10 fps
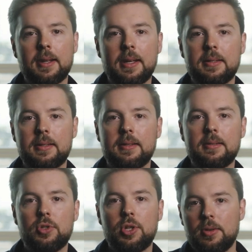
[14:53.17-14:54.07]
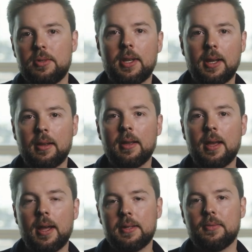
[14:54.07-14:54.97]
And it's choosing
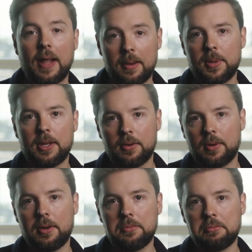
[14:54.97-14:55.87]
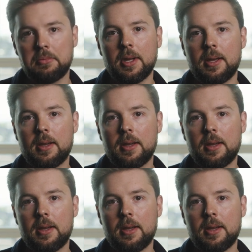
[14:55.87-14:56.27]
and developing your own